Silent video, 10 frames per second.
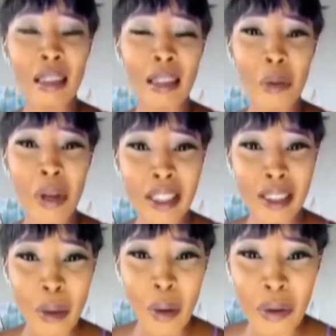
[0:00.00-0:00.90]
when is
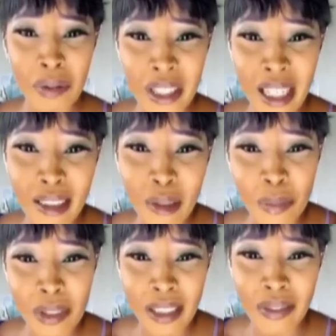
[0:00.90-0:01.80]
your convenient to
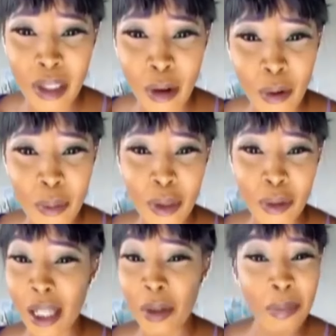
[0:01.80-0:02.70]
believe in corruption.
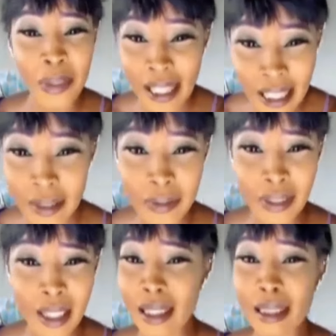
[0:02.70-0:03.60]
I don't believe,
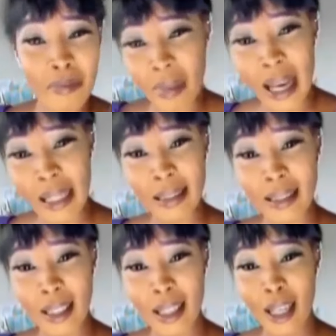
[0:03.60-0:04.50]
say this man
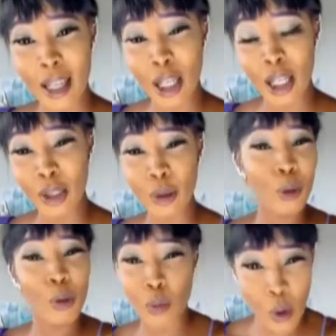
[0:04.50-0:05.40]
use
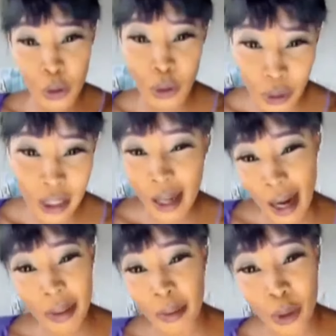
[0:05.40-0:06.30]
a boju to
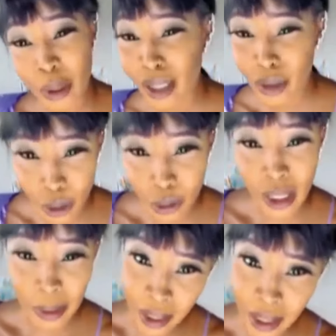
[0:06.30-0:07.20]
carry me go to that church,
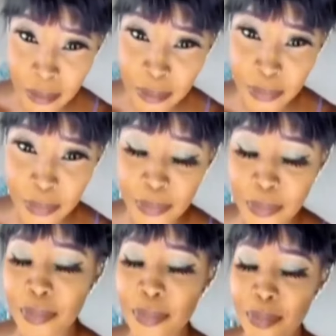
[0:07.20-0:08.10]
abi?
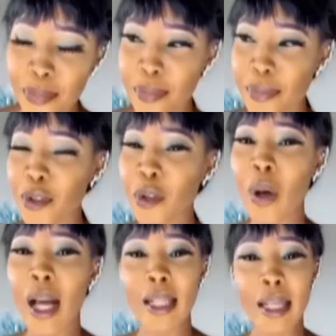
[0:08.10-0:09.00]
No
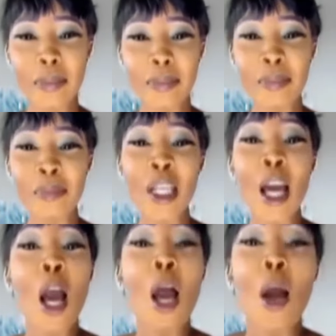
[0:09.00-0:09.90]
wahala.
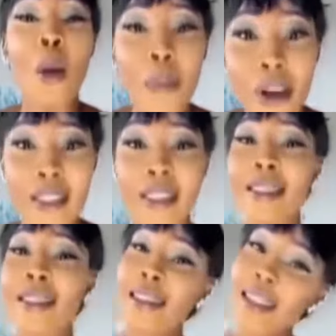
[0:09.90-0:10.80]
But the
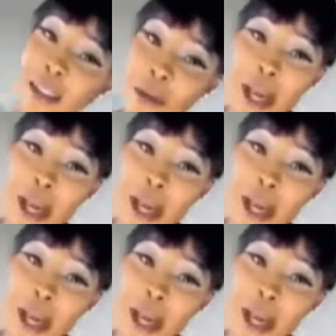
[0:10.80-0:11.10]
thing where I